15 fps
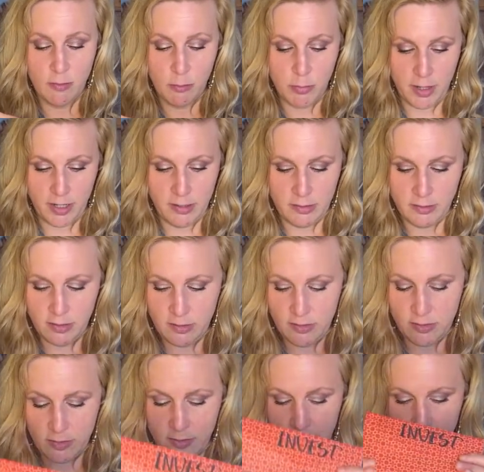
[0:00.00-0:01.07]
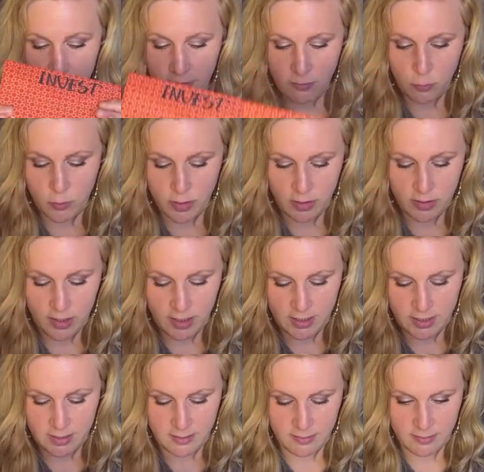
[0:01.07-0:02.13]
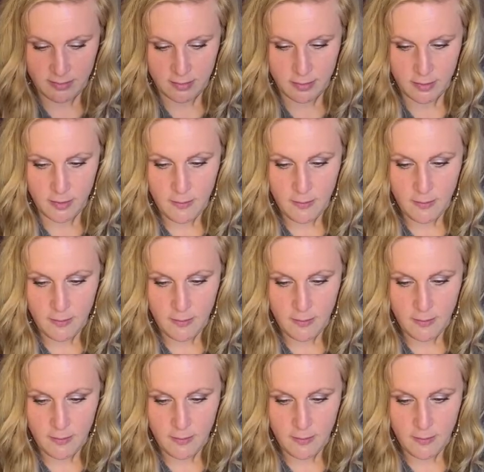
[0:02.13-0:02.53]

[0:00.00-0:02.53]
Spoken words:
binders. So that is one thing to consider.